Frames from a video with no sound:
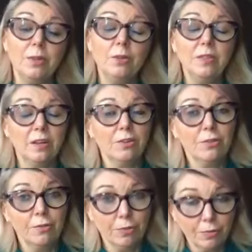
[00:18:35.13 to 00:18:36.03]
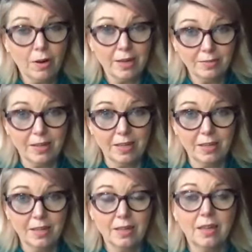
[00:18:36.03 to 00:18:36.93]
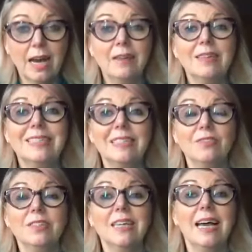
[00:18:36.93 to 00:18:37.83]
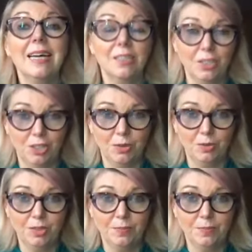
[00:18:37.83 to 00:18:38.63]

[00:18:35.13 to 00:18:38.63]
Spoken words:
those that are thriving have a different attitude.